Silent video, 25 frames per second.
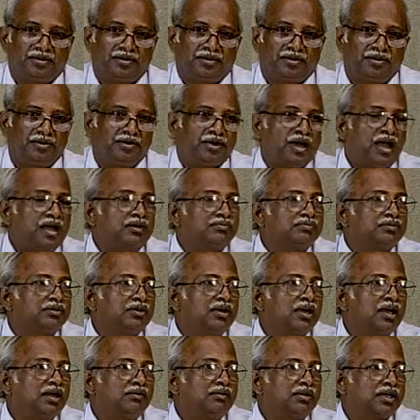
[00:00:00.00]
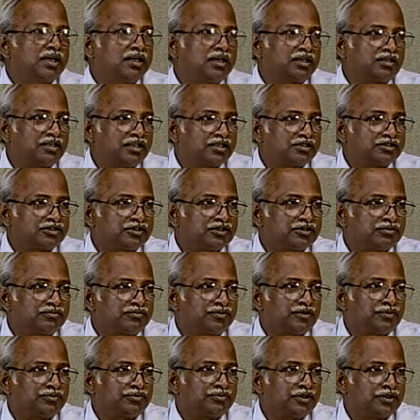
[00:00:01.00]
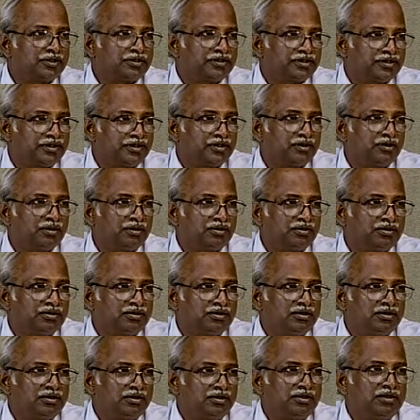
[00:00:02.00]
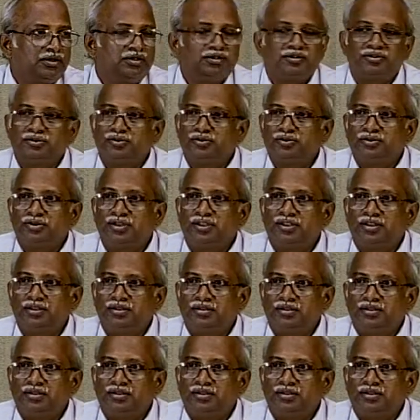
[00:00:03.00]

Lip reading: You have to have a connection from the drill hole to the